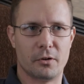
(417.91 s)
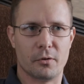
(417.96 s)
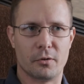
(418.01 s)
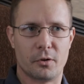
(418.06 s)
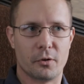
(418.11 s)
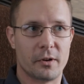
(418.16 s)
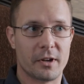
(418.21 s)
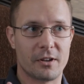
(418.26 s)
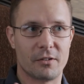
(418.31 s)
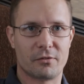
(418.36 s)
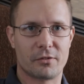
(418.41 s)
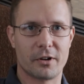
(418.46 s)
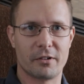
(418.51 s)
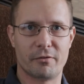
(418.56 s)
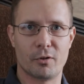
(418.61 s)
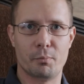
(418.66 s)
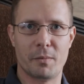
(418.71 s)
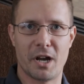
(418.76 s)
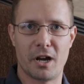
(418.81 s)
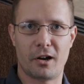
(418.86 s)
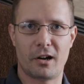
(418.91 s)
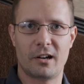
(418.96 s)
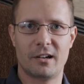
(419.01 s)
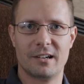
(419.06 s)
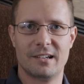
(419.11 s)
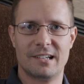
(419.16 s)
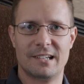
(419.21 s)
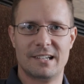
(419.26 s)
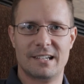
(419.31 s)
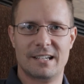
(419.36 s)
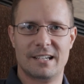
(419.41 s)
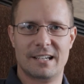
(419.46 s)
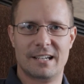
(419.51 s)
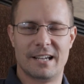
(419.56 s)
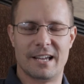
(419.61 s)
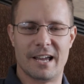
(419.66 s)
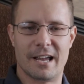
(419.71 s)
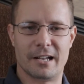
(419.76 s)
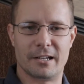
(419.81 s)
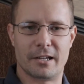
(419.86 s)
doing it in front of a mirror
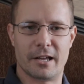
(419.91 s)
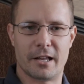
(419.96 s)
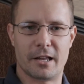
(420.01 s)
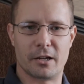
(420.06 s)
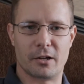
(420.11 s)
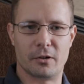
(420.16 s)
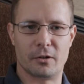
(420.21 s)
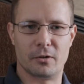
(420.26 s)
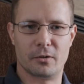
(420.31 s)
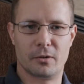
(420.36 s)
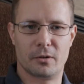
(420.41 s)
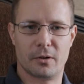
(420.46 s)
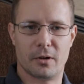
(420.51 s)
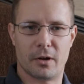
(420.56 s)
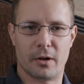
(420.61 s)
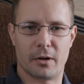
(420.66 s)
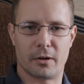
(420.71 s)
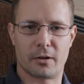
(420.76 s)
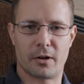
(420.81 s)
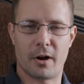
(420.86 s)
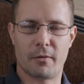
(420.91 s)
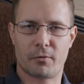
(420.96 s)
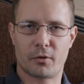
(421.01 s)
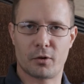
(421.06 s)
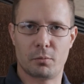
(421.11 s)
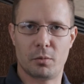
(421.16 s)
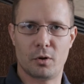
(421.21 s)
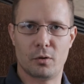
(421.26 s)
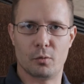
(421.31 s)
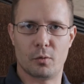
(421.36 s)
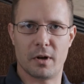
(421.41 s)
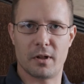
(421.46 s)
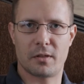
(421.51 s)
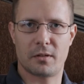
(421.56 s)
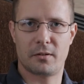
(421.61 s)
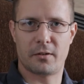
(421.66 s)
and getting comfortable with